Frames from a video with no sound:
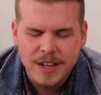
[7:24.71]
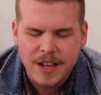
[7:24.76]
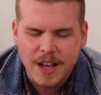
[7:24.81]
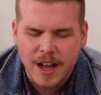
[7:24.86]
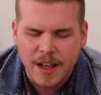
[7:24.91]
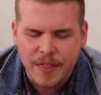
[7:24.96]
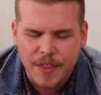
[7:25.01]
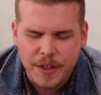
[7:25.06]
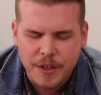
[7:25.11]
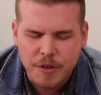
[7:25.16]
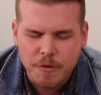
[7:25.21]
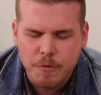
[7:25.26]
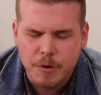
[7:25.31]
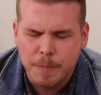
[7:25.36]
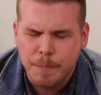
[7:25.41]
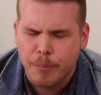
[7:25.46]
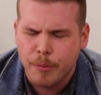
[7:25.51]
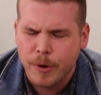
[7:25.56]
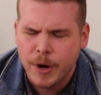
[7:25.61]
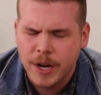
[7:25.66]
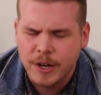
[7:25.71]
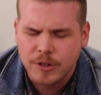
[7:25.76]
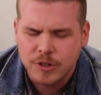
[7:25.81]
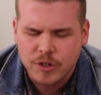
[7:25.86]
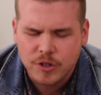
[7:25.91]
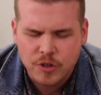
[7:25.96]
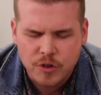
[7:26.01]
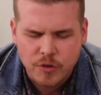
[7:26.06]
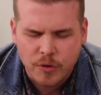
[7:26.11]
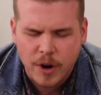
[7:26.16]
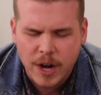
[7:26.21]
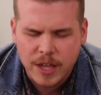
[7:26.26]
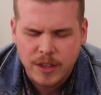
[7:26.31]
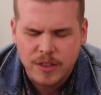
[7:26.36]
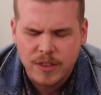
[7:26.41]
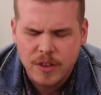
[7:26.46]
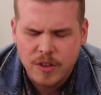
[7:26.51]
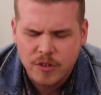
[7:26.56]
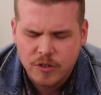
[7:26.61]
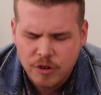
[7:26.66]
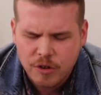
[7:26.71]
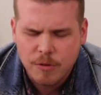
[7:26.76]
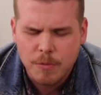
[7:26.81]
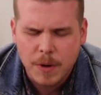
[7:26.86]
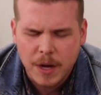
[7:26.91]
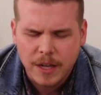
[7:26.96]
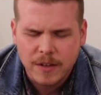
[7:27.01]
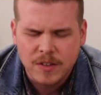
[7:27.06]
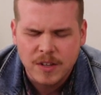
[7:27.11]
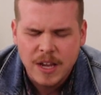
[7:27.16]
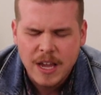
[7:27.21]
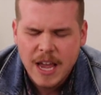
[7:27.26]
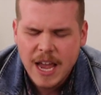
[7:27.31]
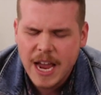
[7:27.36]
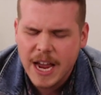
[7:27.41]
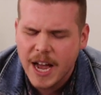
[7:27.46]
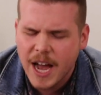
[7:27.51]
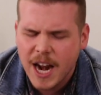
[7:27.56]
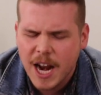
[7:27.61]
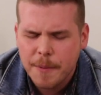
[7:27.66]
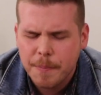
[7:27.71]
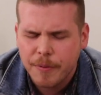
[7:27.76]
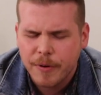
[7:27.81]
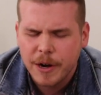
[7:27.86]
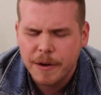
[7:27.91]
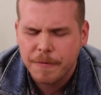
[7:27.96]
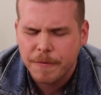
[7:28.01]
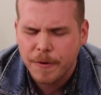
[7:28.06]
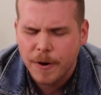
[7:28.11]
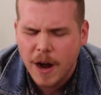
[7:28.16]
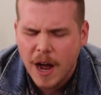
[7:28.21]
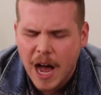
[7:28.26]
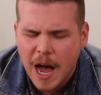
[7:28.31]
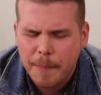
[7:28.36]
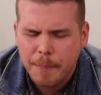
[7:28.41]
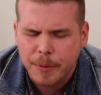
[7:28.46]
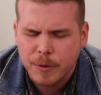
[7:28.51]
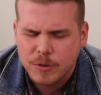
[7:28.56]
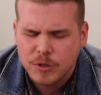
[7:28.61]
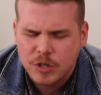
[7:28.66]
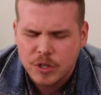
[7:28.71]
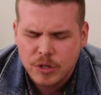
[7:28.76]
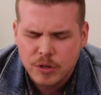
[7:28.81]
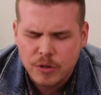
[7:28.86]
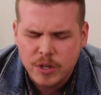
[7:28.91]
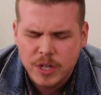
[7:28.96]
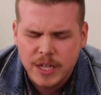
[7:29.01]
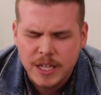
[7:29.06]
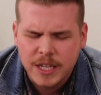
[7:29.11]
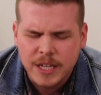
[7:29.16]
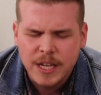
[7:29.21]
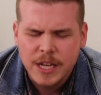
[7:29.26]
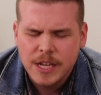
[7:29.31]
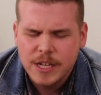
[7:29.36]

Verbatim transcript: God, that you would bring strength to us. And God, I pray for opportunity